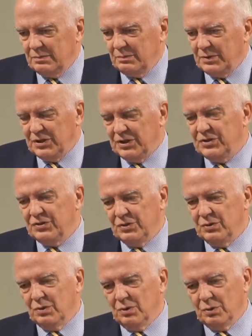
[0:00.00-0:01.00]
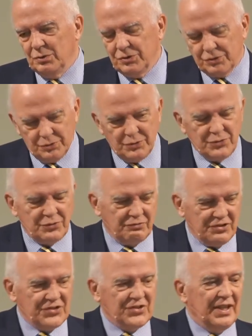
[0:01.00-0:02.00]
We need to know truth
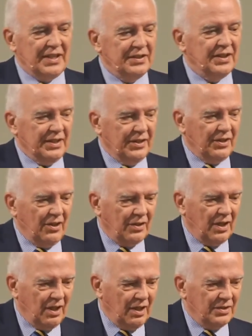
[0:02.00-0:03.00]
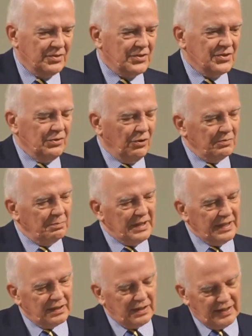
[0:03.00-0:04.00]
residing in our hearts, not
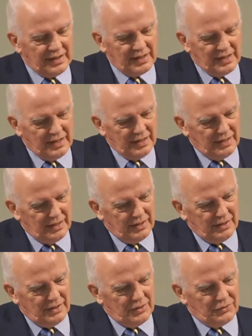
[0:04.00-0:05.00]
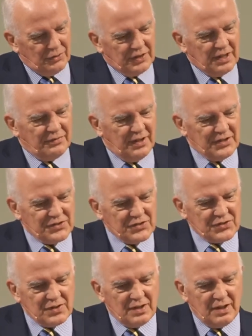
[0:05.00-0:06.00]
merely to give
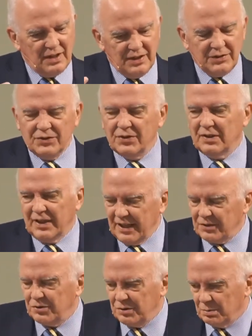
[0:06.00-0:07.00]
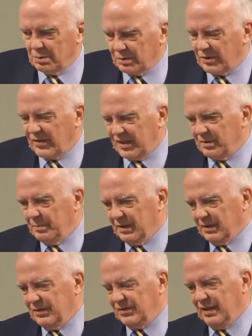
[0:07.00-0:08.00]
us intellectual
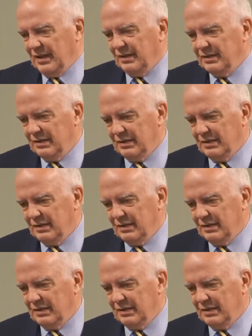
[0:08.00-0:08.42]
credibility,